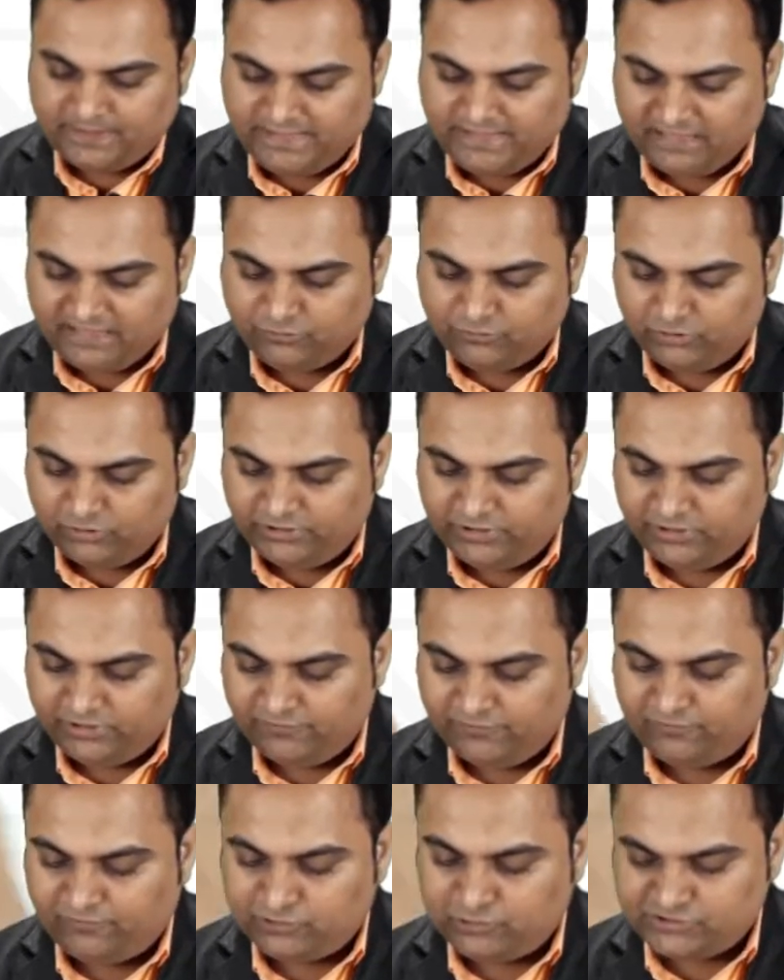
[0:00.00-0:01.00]
calculate
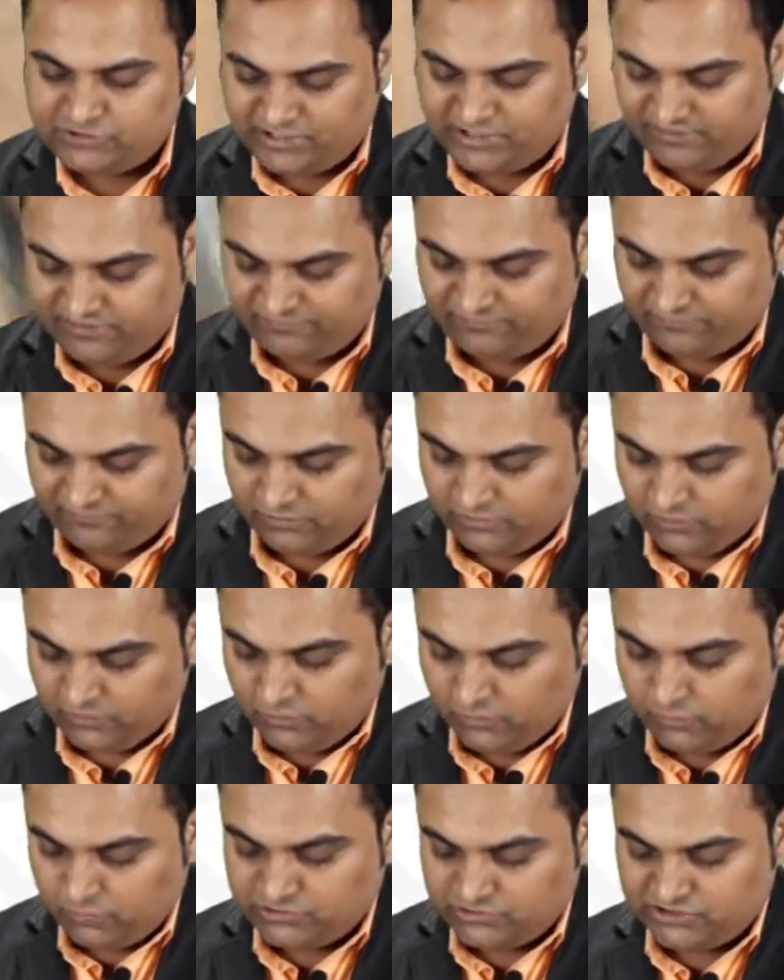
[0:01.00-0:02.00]
the force F,
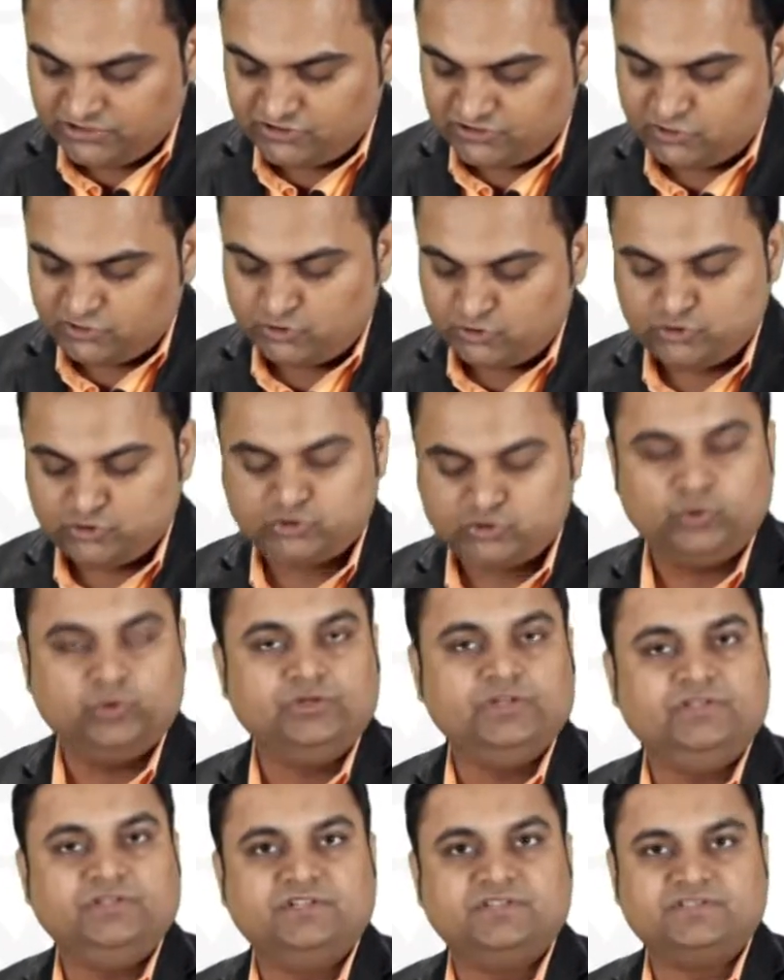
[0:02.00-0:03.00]
which is
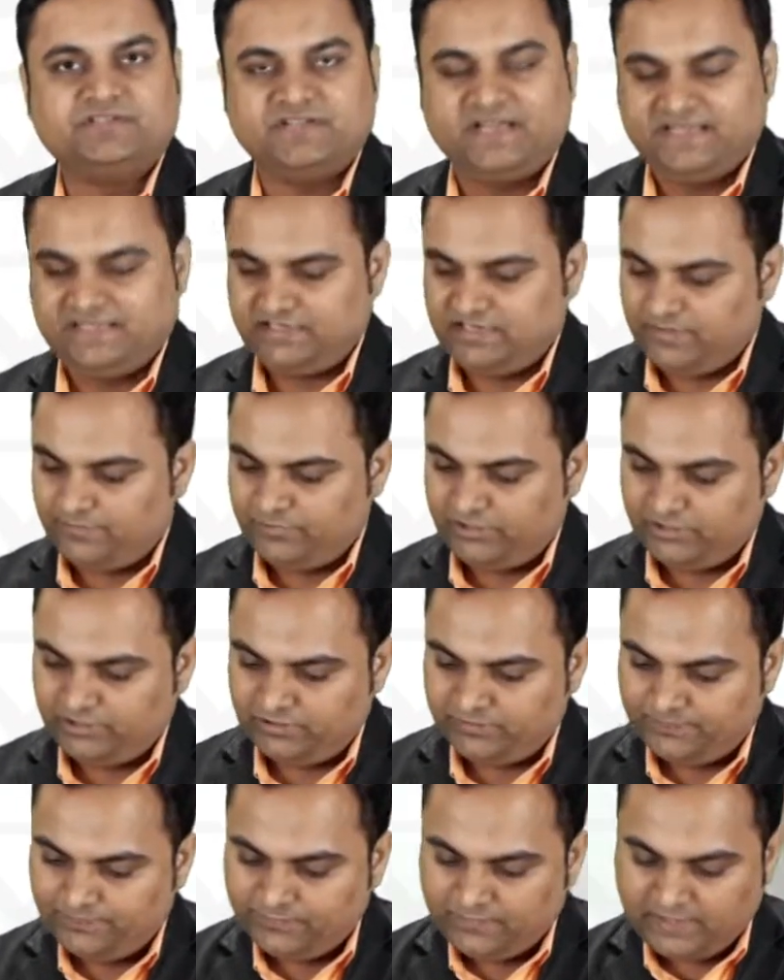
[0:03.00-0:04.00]
shown in this diagram
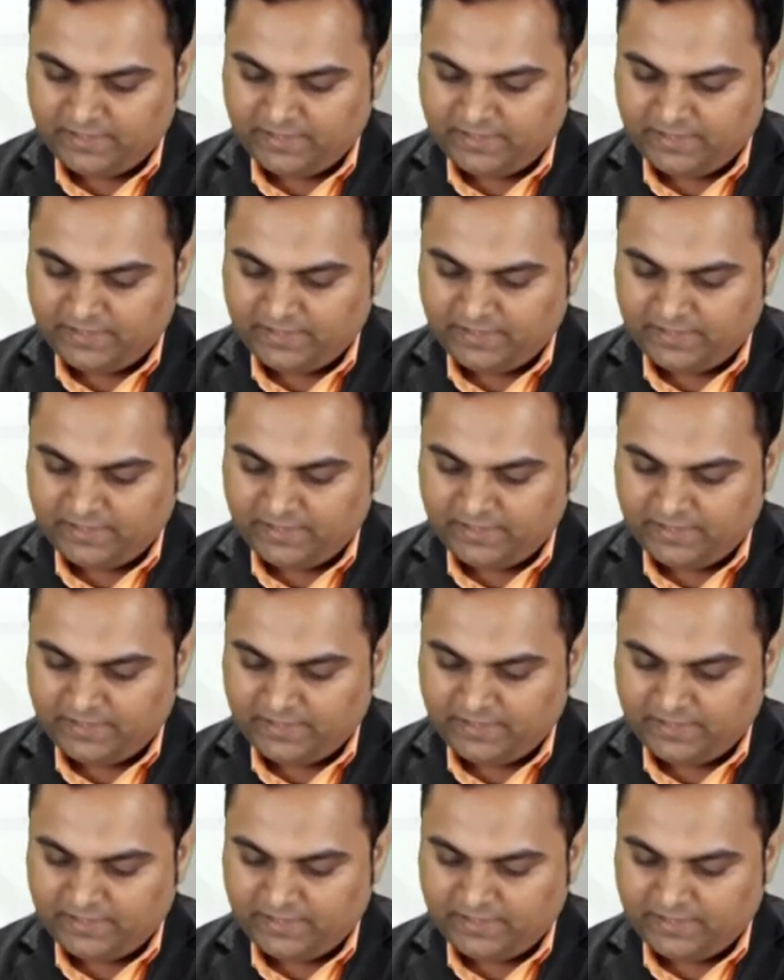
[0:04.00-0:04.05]
here,